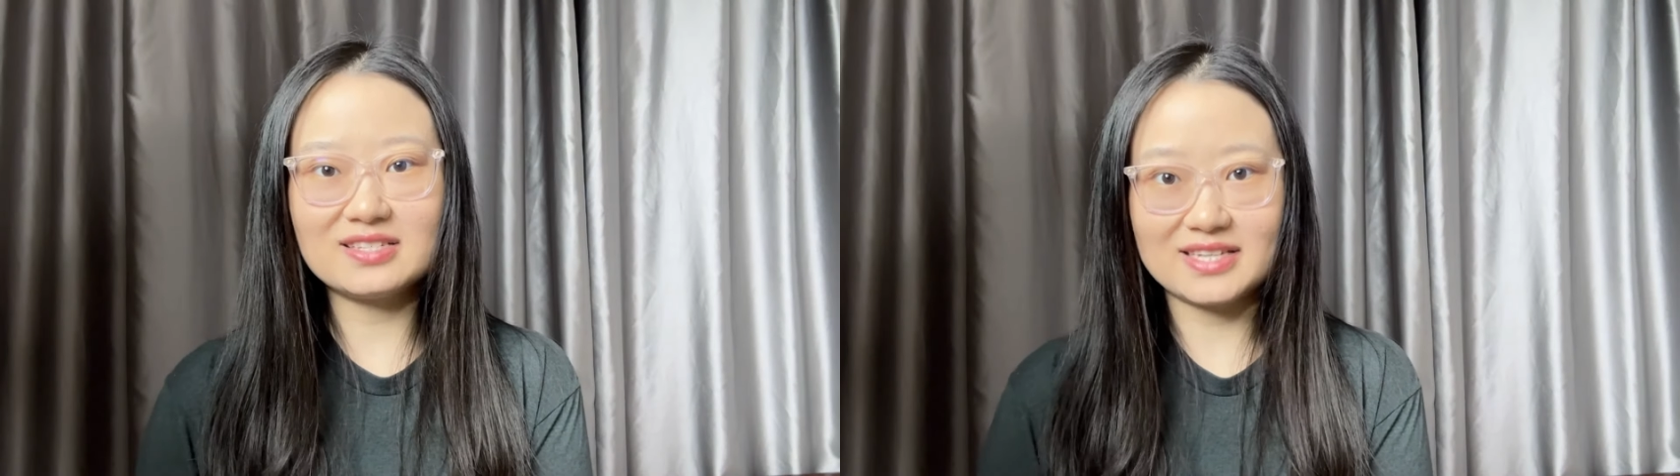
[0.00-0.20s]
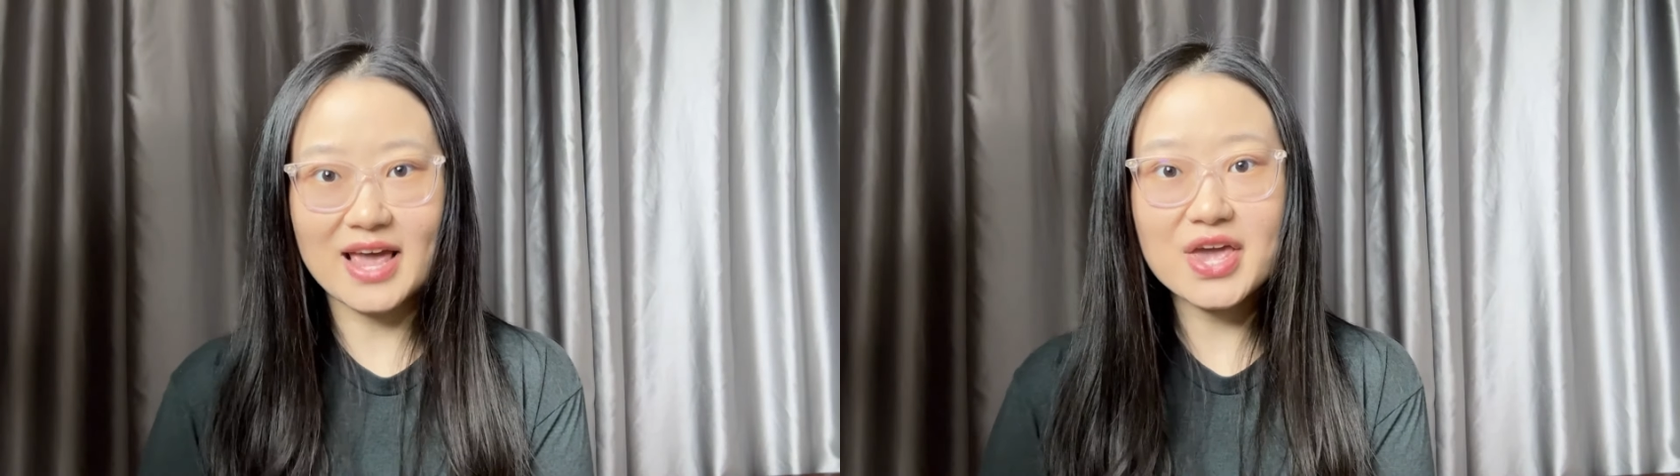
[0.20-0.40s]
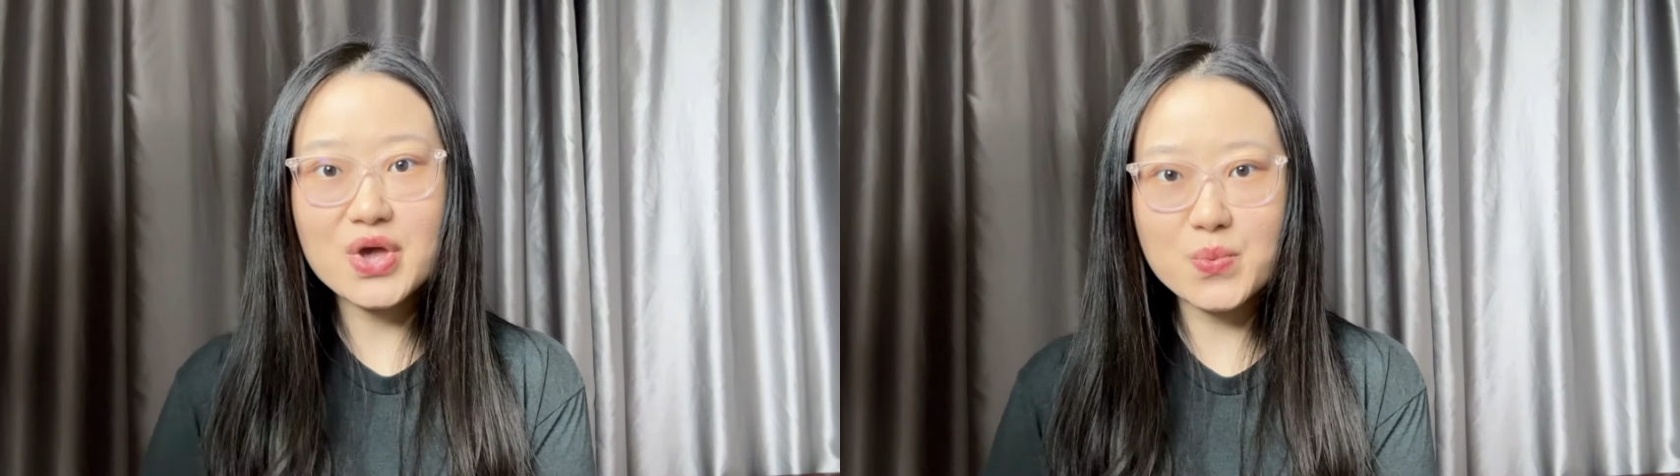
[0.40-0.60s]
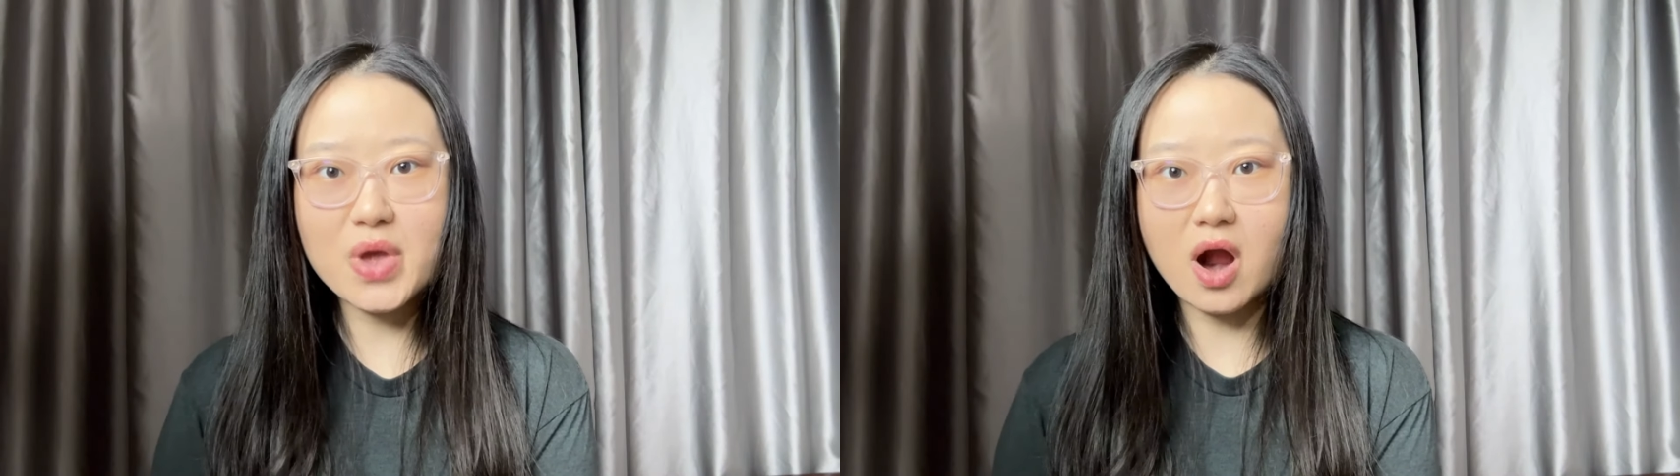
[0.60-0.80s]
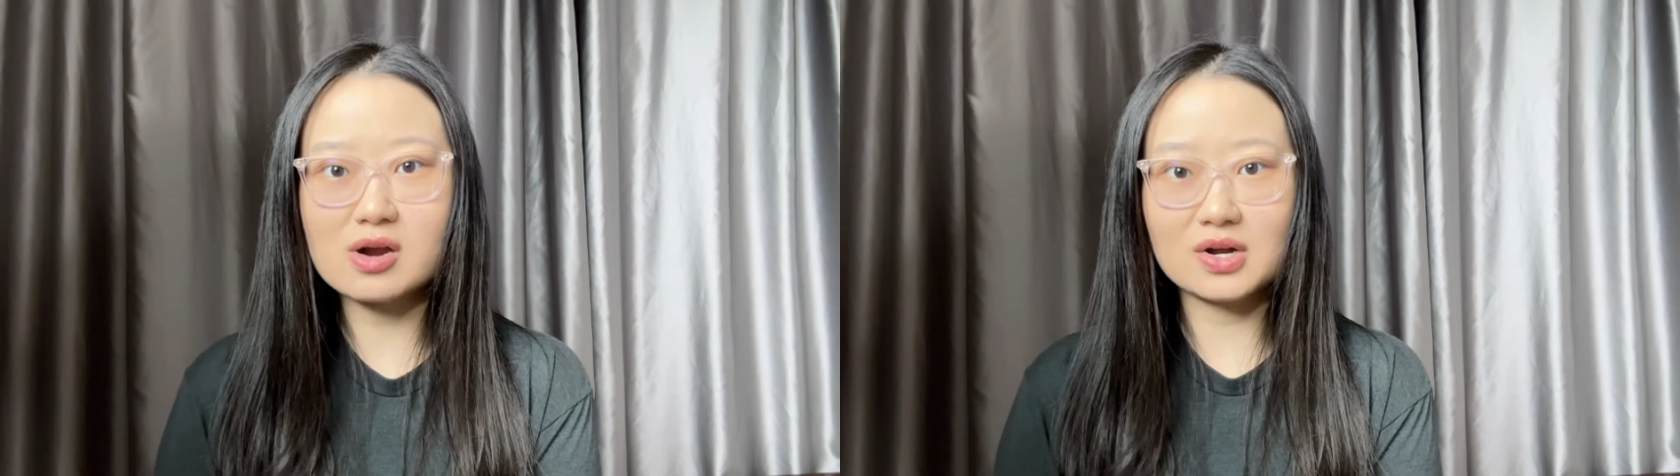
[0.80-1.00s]
Today
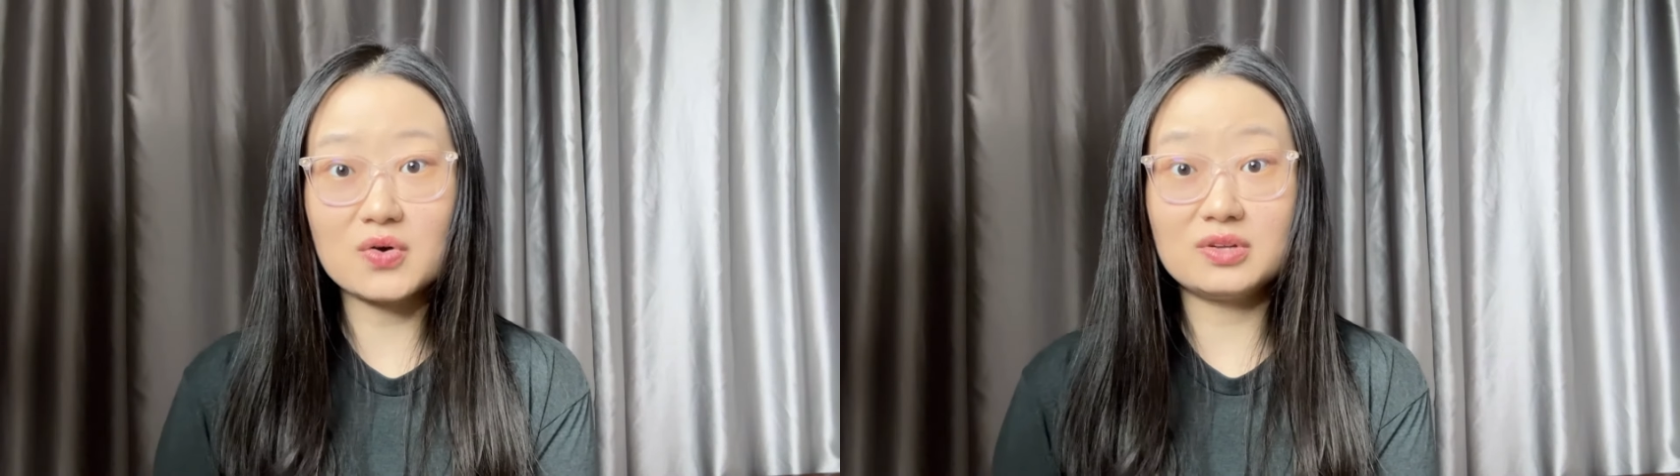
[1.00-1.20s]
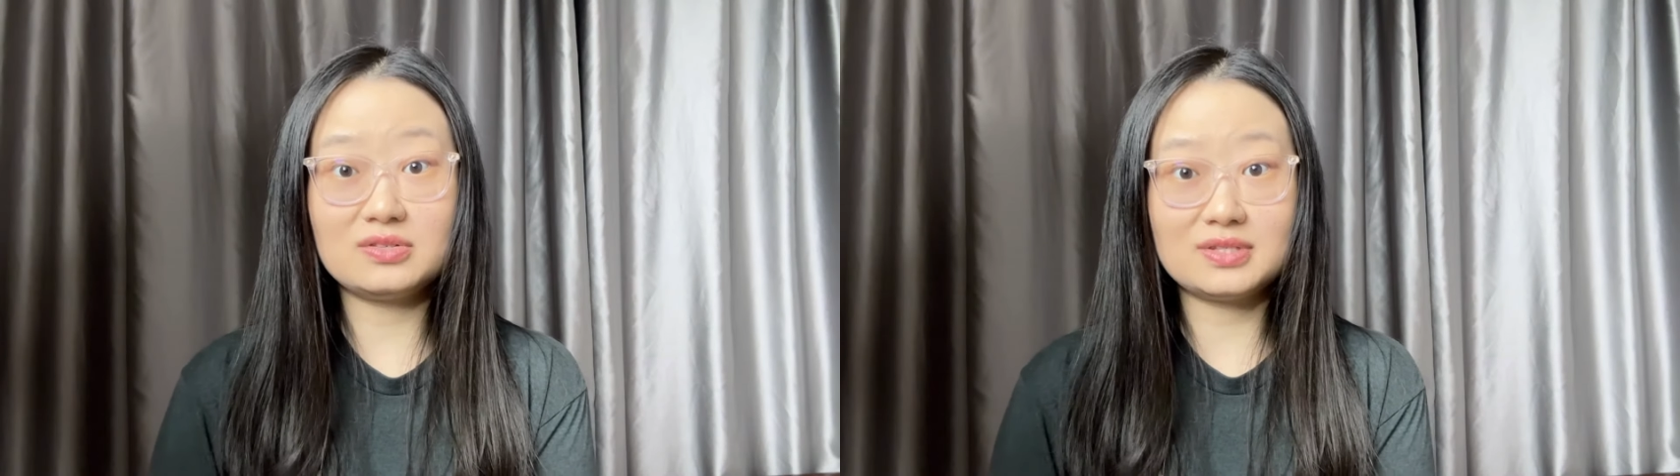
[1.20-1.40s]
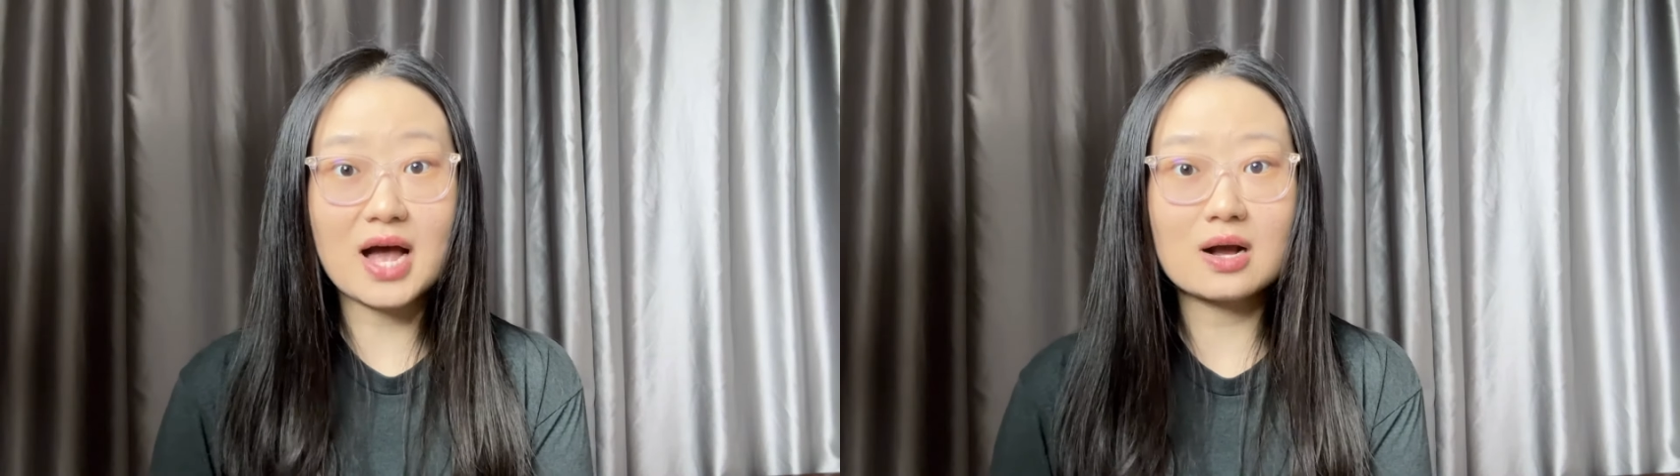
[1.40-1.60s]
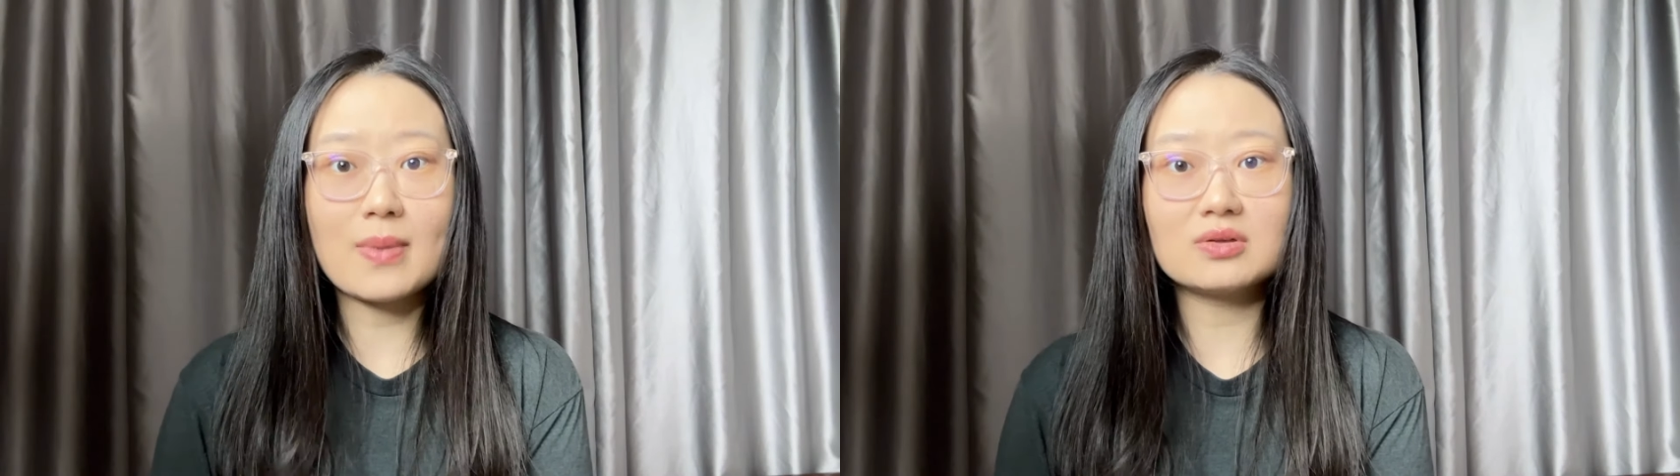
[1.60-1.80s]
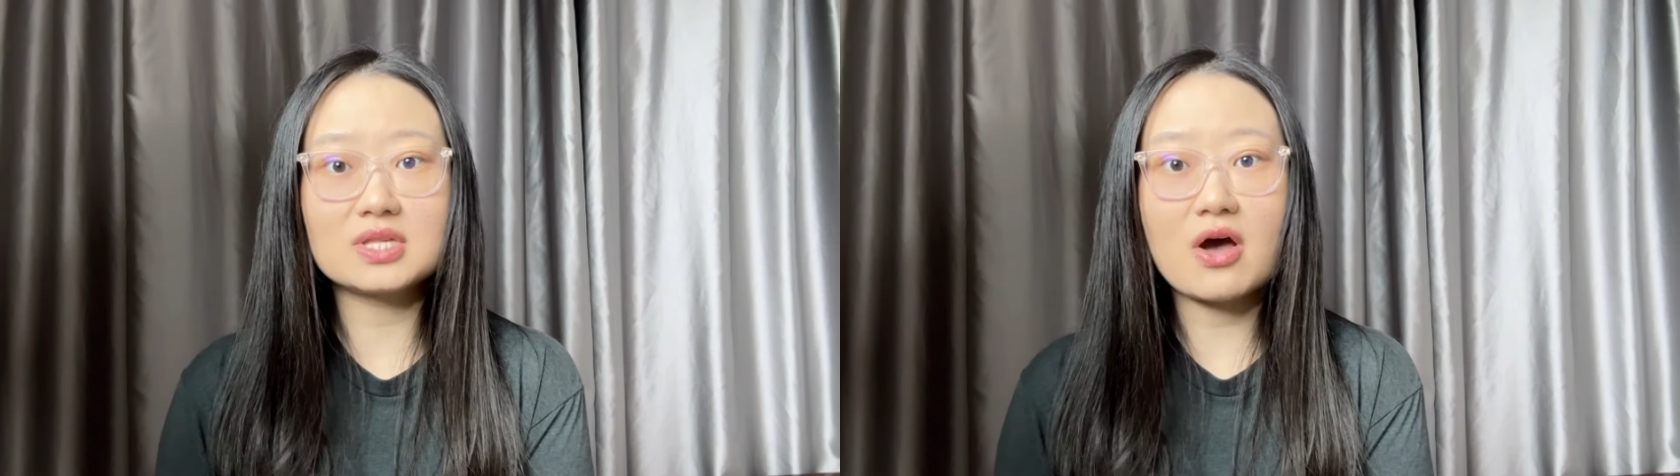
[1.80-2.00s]
we are going to talk
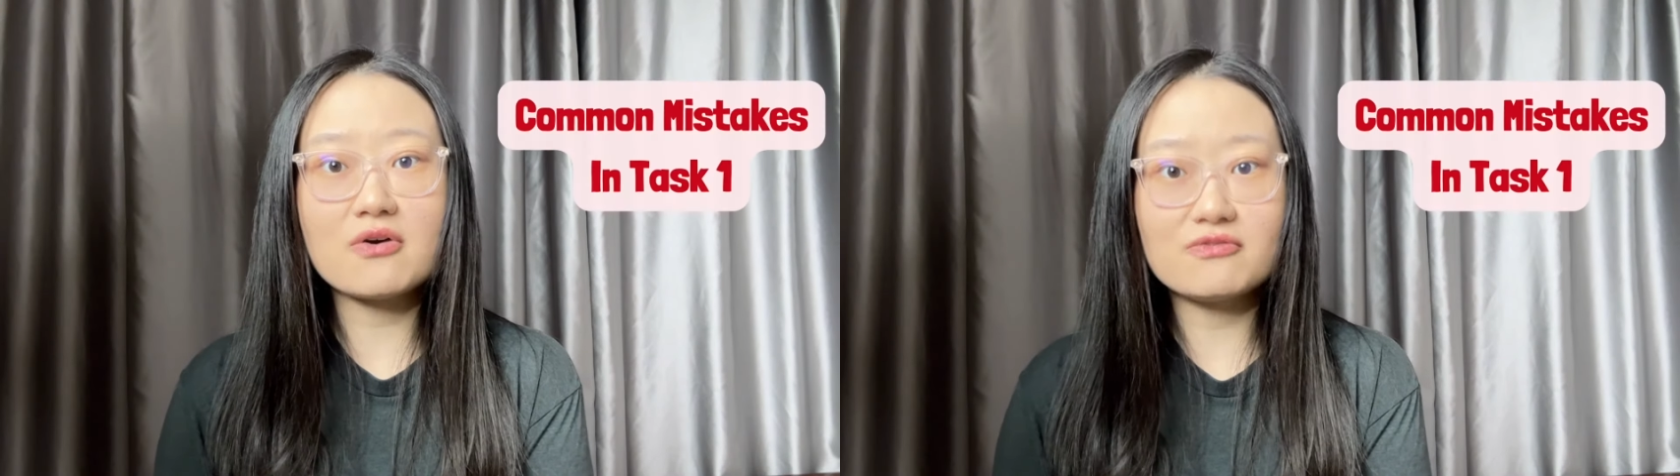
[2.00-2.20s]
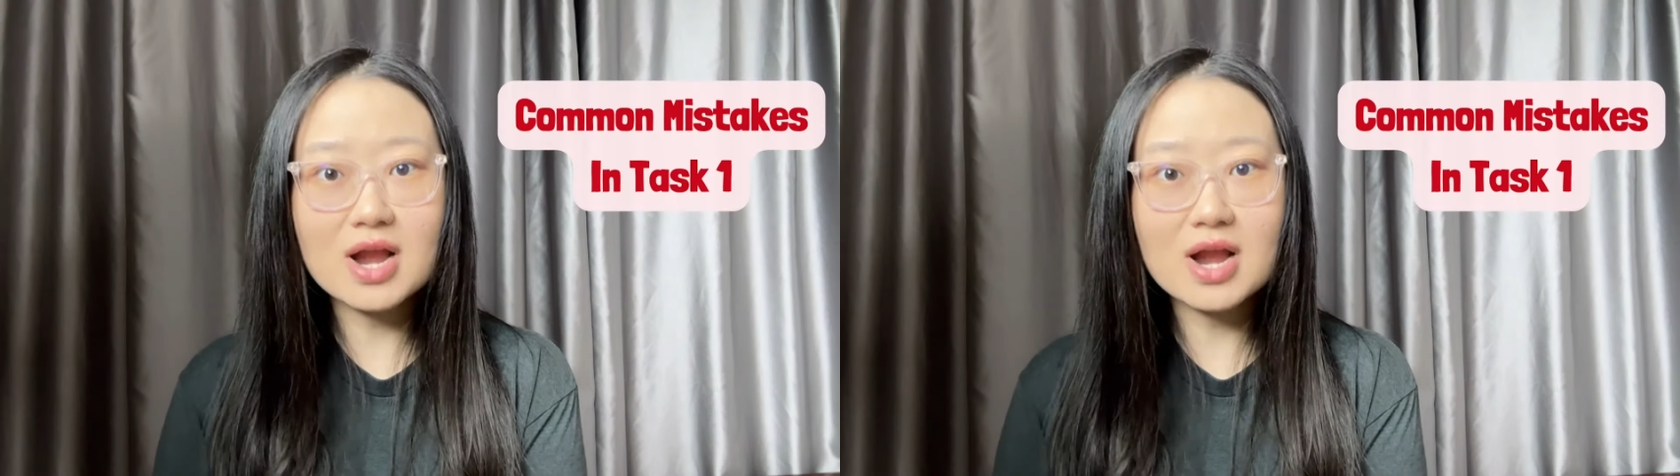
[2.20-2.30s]
about some